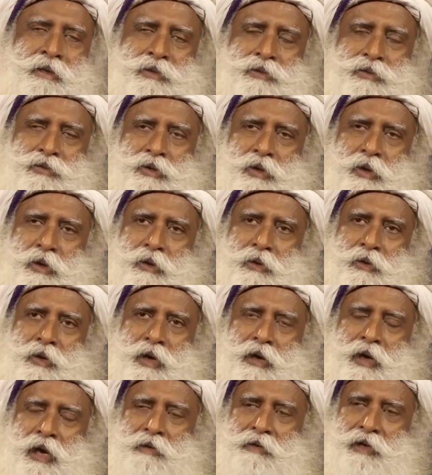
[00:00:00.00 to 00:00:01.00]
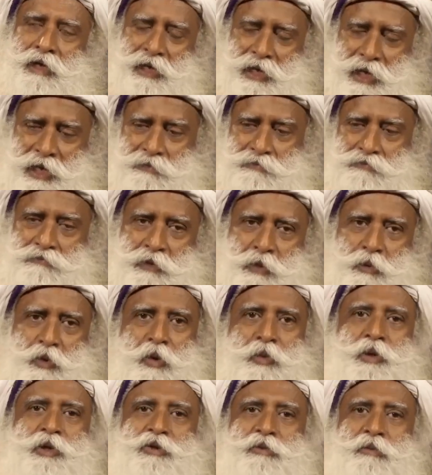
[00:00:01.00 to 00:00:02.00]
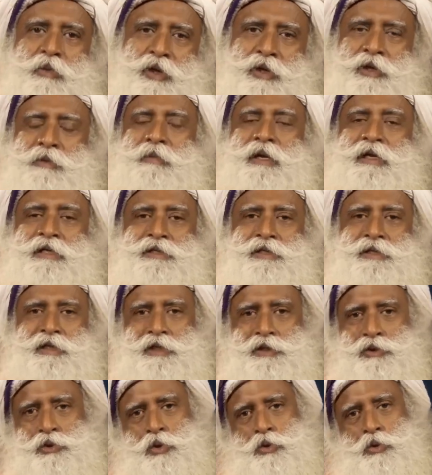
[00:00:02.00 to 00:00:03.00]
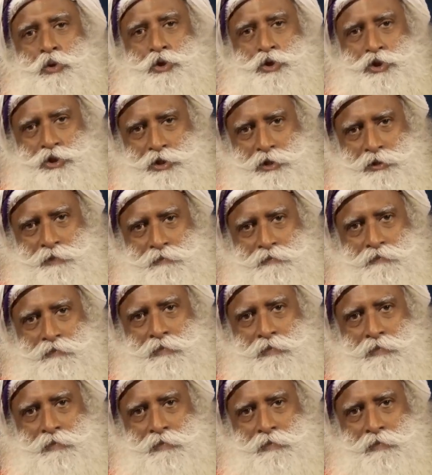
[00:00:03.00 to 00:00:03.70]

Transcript: So, our life, we owe it to modern medicine, there's no question.